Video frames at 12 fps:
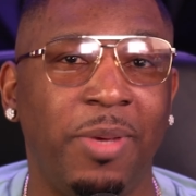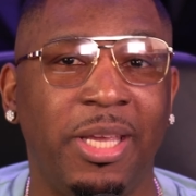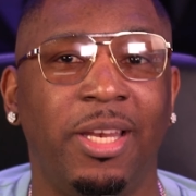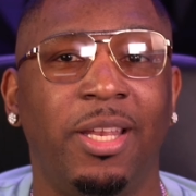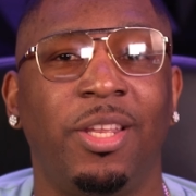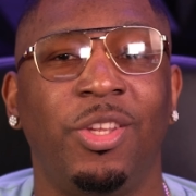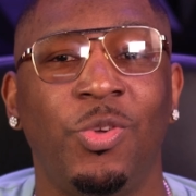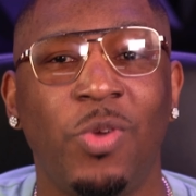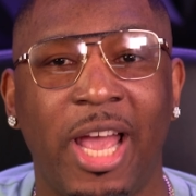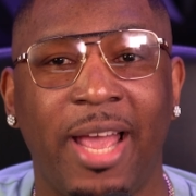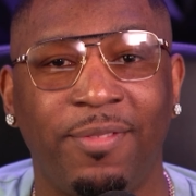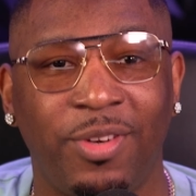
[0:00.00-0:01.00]
Meaning
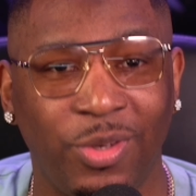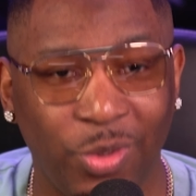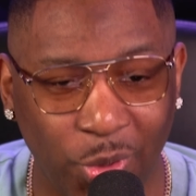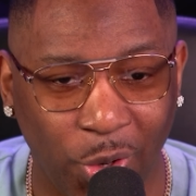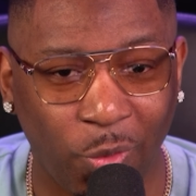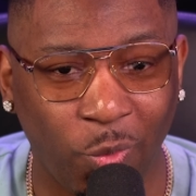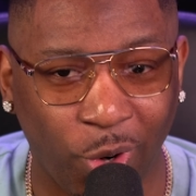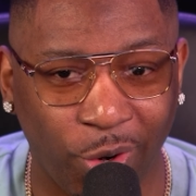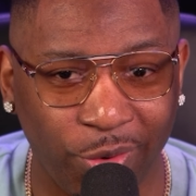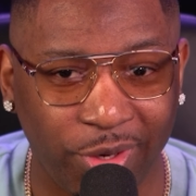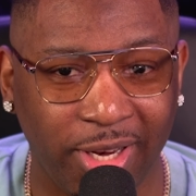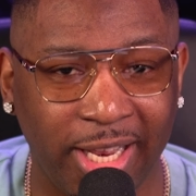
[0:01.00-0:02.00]
you have to, you're going to
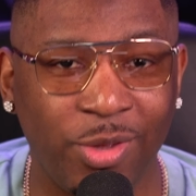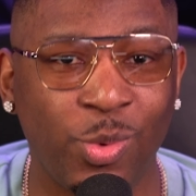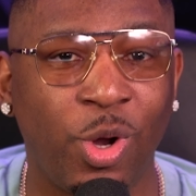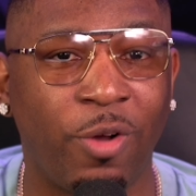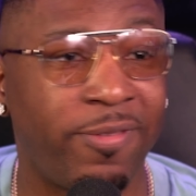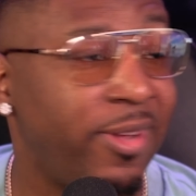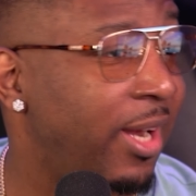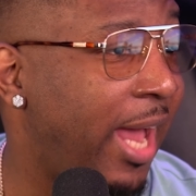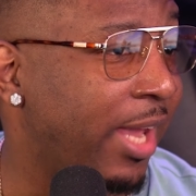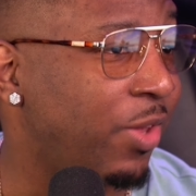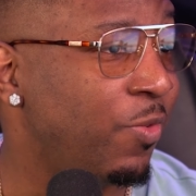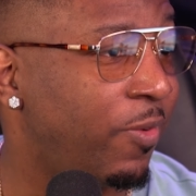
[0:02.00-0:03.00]
work and you're going to feel
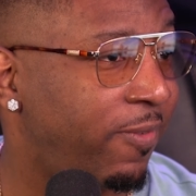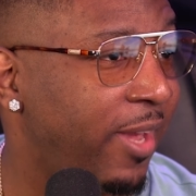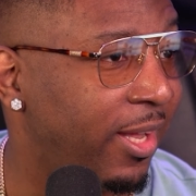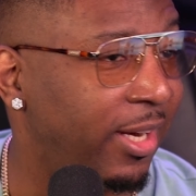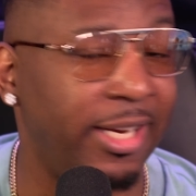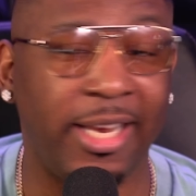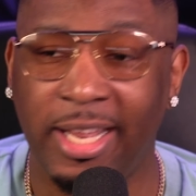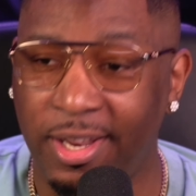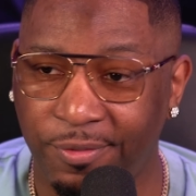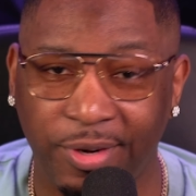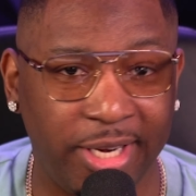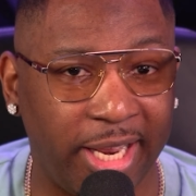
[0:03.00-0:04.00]
like you failing
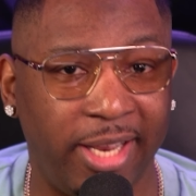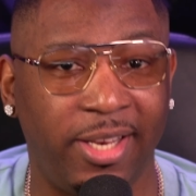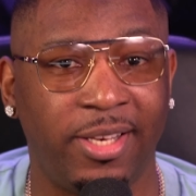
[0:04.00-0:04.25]
every